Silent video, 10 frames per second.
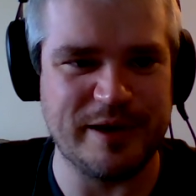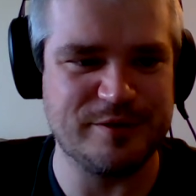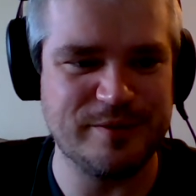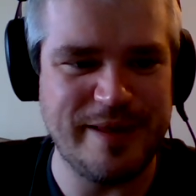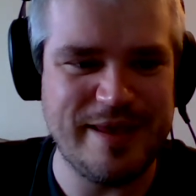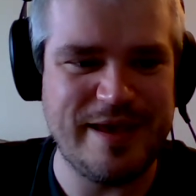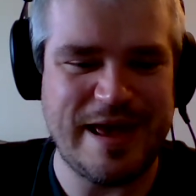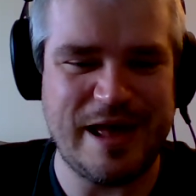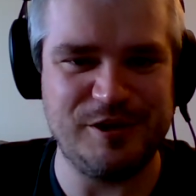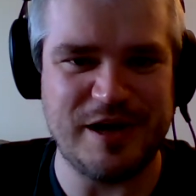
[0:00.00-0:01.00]
but I
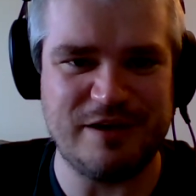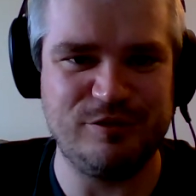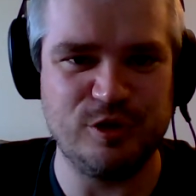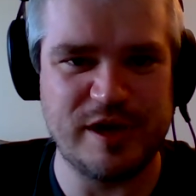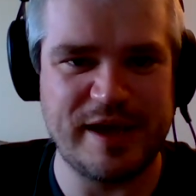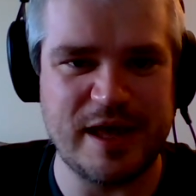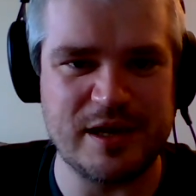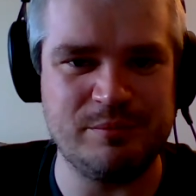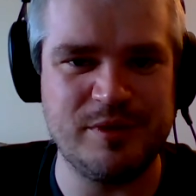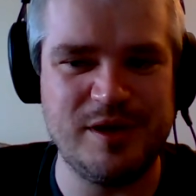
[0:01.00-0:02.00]
held off looking at
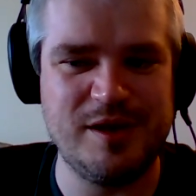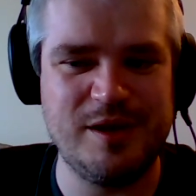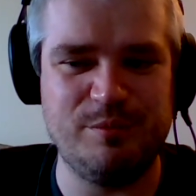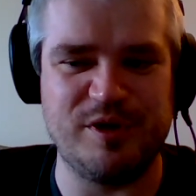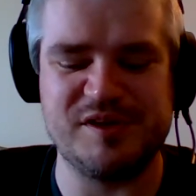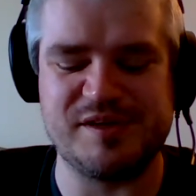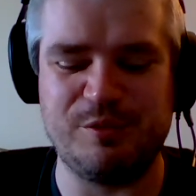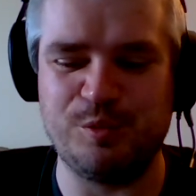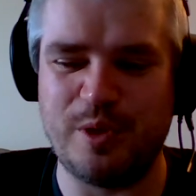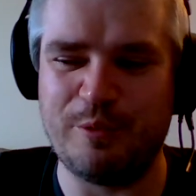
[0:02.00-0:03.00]
them because
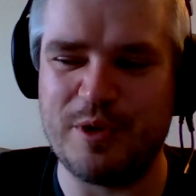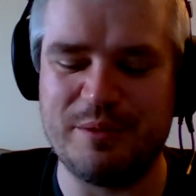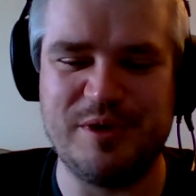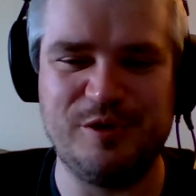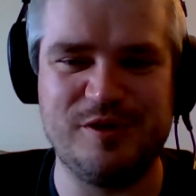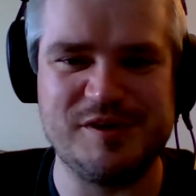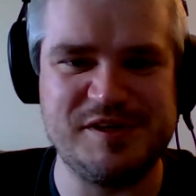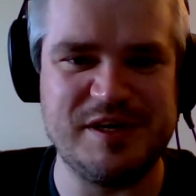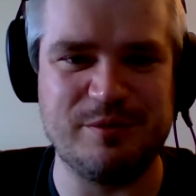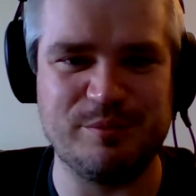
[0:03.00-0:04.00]
I want to be able to
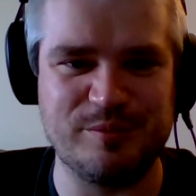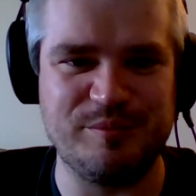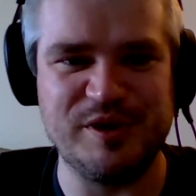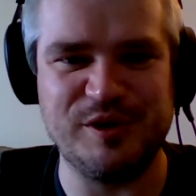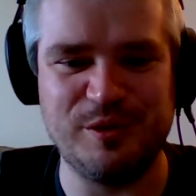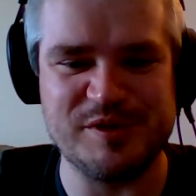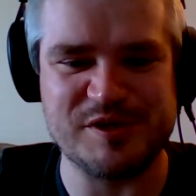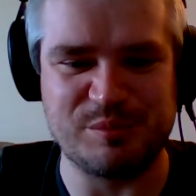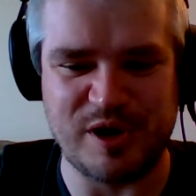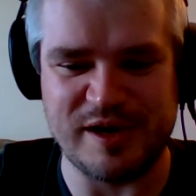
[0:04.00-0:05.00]
see them and be a little bit
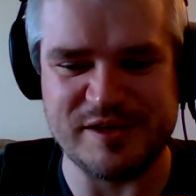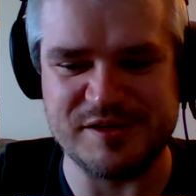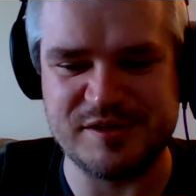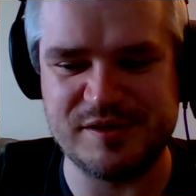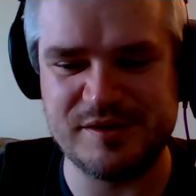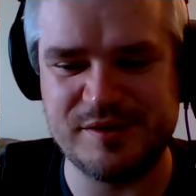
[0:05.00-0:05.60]
surprised.